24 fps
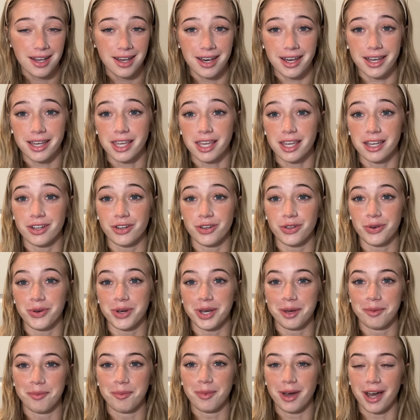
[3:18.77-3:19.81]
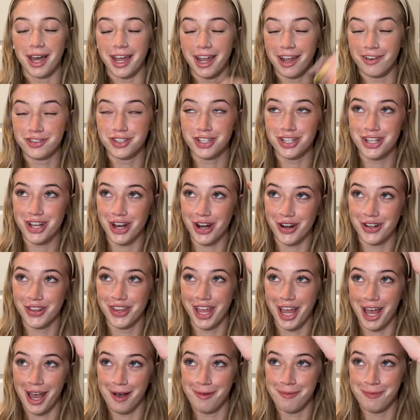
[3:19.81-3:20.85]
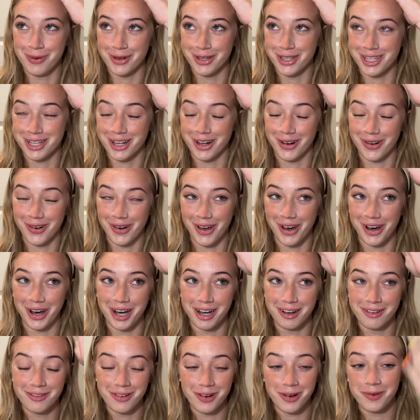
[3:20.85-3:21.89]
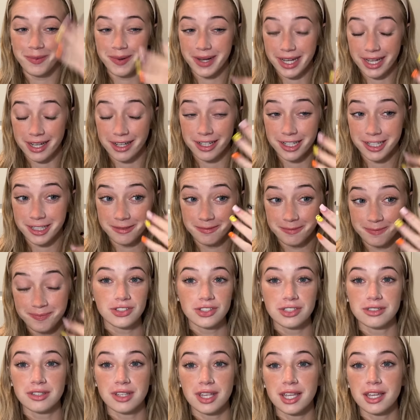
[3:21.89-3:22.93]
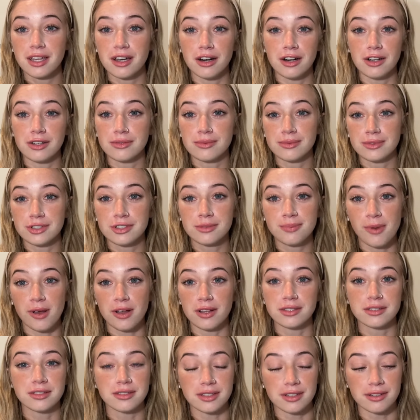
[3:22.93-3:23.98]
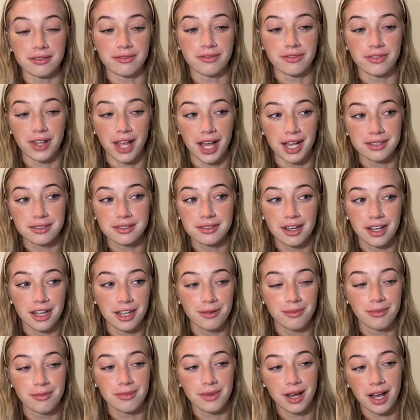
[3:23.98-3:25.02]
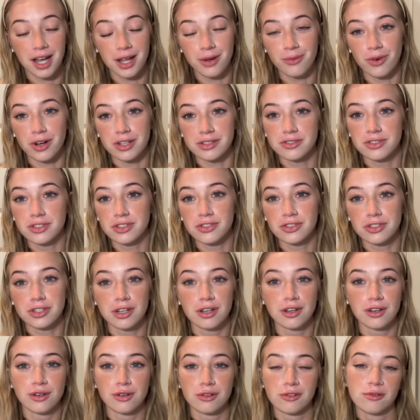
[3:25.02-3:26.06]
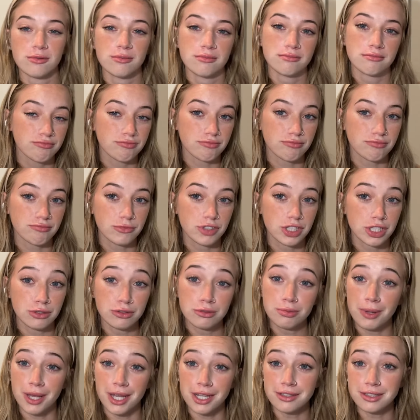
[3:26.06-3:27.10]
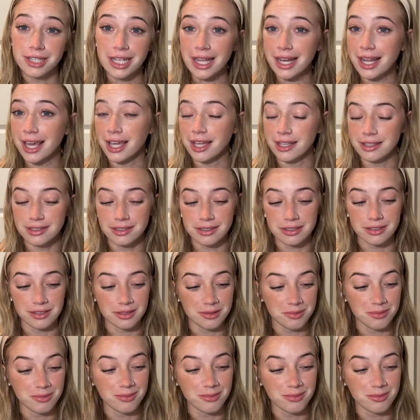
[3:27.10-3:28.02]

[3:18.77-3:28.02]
I can't do it. I have to turn the episode off. Oh my god. She's like unresponsive. Last time I watched this show, she was playing tennis.